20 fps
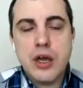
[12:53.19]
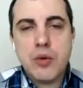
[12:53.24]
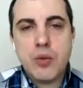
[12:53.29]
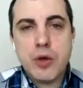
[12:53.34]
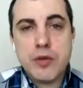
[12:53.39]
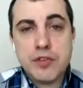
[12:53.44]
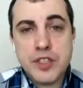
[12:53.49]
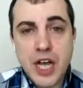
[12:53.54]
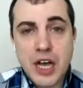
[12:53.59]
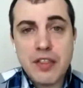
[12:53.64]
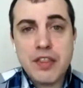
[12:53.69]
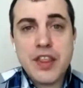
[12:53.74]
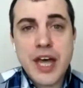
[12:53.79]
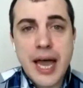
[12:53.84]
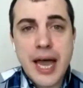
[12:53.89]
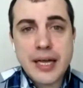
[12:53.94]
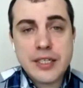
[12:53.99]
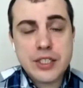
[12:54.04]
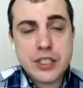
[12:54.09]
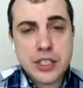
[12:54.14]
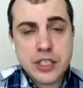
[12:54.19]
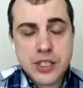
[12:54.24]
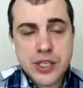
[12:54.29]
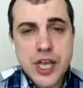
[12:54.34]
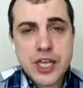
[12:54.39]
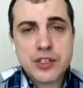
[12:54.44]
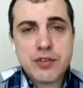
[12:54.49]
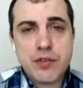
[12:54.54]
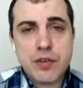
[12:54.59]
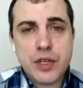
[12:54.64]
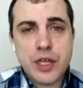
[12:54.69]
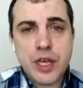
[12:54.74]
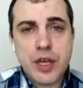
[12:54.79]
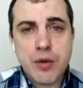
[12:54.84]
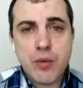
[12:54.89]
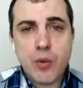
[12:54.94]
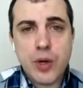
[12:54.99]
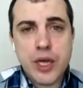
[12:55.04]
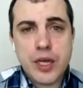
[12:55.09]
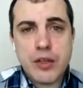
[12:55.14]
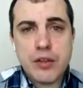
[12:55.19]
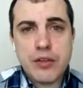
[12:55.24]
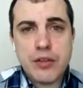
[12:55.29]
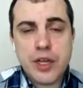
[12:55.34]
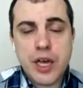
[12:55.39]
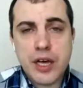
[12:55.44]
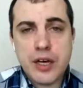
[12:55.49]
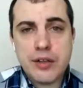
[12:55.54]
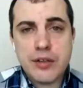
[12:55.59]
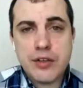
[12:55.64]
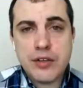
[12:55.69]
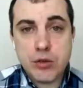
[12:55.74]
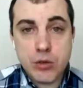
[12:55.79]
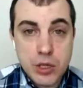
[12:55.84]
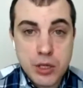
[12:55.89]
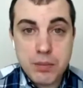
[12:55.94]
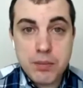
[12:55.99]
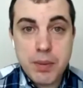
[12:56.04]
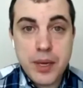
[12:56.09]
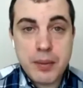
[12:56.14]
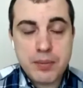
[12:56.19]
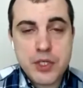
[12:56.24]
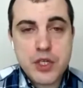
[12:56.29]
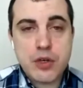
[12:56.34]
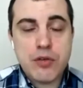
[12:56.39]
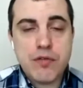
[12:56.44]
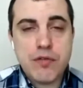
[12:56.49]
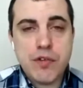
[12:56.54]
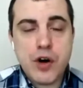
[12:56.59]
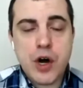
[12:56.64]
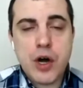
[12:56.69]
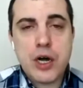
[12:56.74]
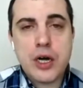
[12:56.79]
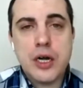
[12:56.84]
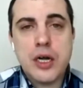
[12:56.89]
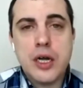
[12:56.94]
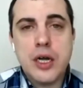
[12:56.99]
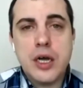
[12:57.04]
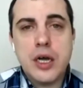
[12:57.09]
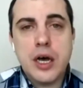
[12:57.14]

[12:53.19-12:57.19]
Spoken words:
We've done that successfully with 3 BIPs so far,